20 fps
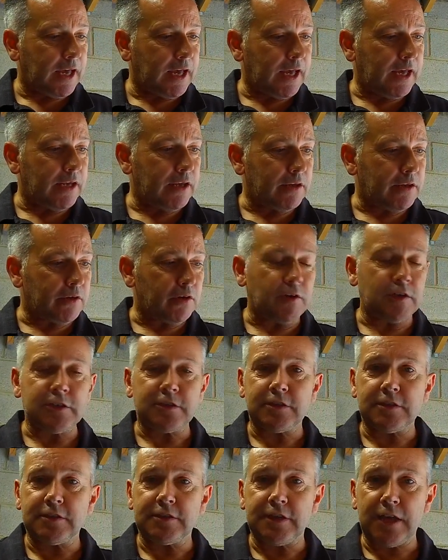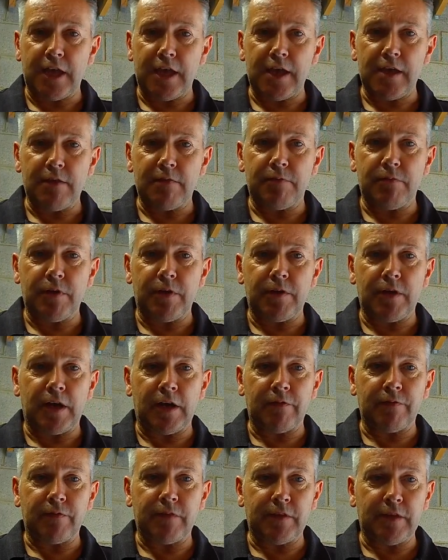And I can honestly say that
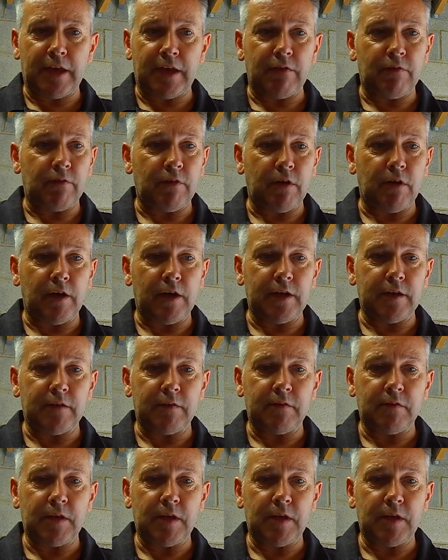after that ride,